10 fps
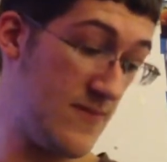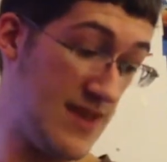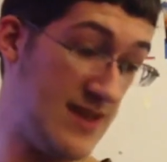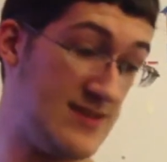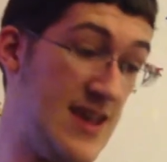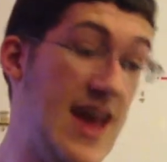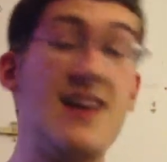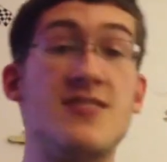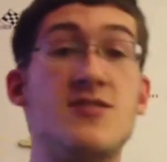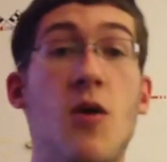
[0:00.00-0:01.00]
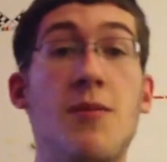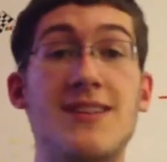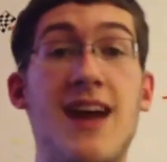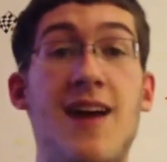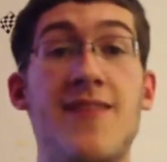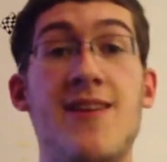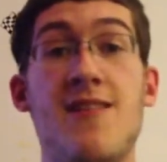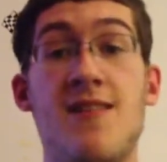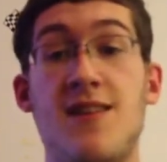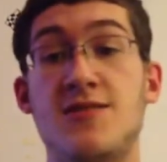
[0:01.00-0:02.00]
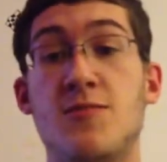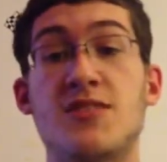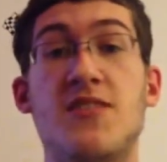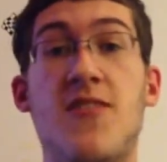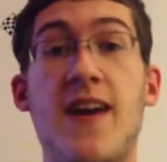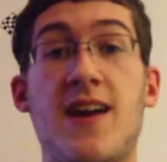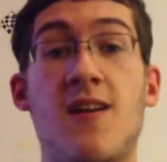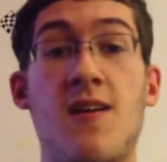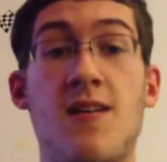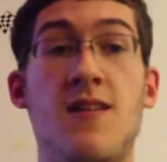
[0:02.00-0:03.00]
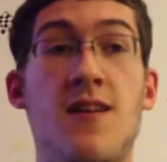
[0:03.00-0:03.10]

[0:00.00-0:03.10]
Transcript: It's so much heavier, so much thicker,